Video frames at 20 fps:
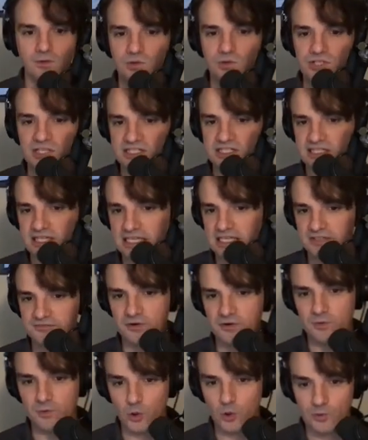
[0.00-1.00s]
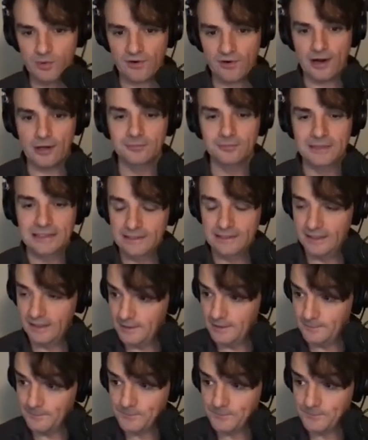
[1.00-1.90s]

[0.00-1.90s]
which extends from Groovy route builder.